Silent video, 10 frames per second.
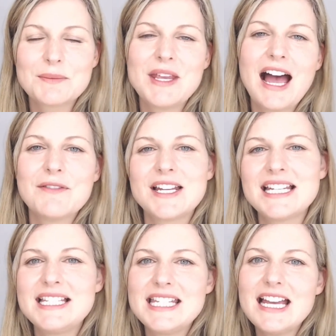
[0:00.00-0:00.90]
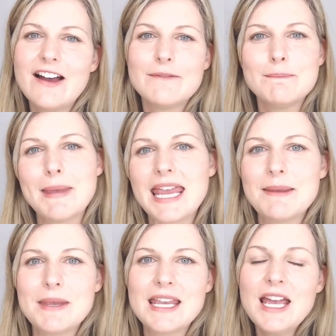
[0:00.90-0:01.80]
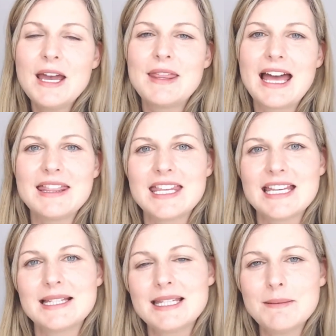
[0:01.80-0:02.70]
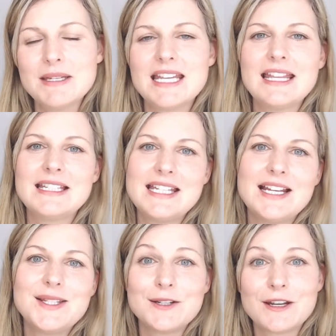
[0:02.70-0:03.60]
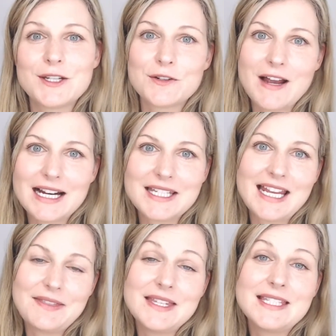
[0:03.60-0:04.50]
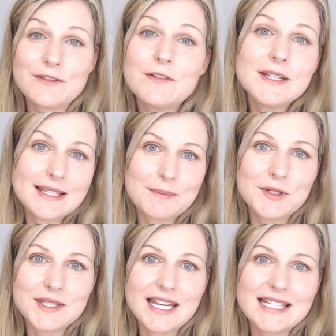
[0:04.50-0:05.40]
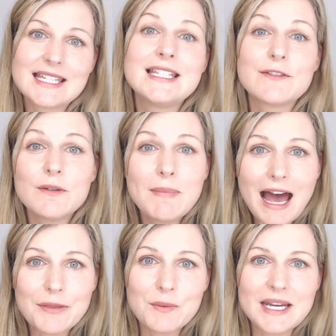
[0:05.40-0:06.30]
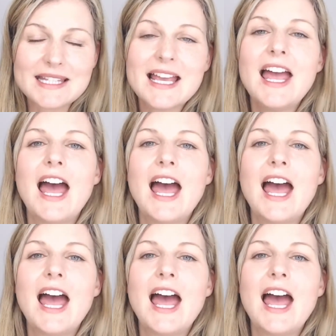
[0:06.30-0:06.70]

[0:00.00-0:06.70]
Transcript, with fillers: We have an idea of maybe that the CBD and the THC are interacting at these different receptor sites and different pathways,